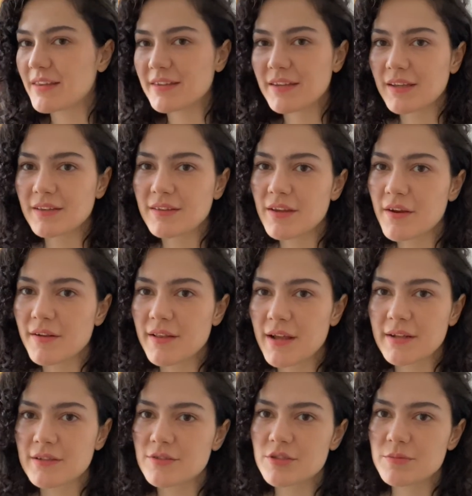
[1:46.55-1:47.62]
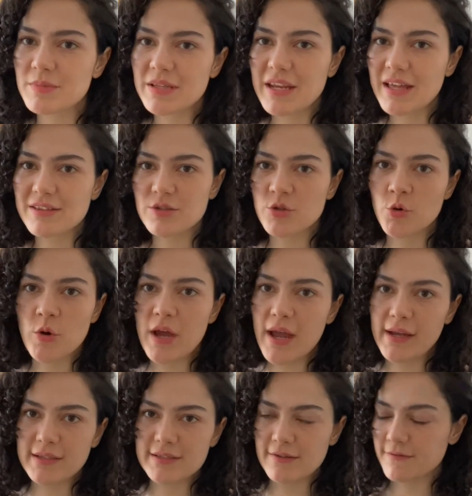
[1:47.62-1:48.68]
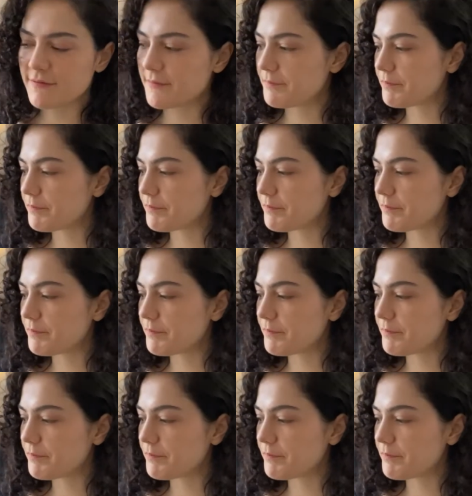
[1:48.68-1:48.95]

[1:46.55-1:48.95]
They are likely to be not so active.